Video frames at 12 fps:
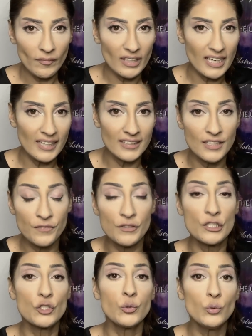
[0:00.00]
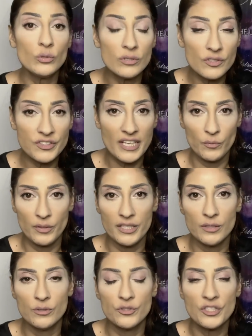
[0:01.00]
and the different tools that we
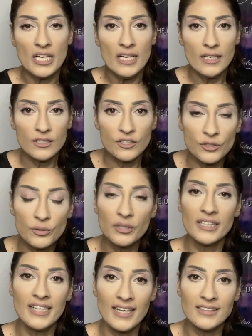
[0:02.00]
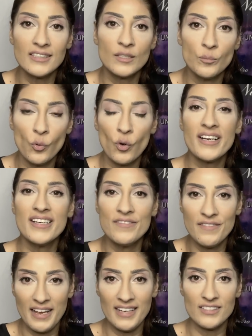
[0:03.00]
use to connect in a more
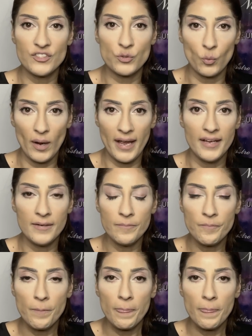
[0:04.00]
advanced way.